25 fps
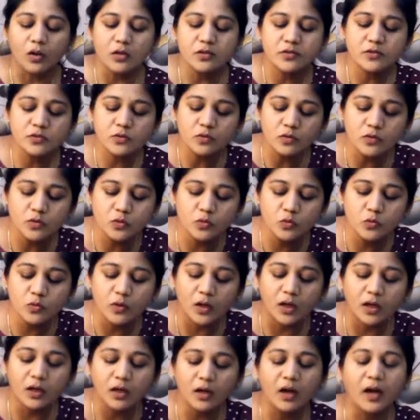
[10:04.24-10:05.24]
also do
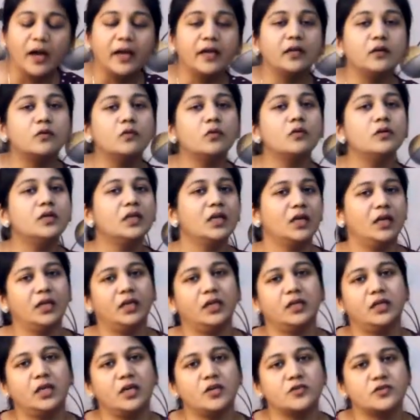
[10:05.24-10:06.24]
a
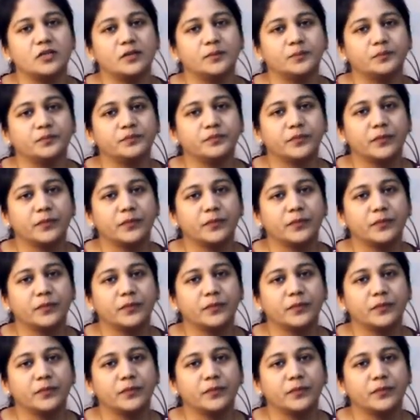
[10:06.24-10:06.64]
hydrodelineation.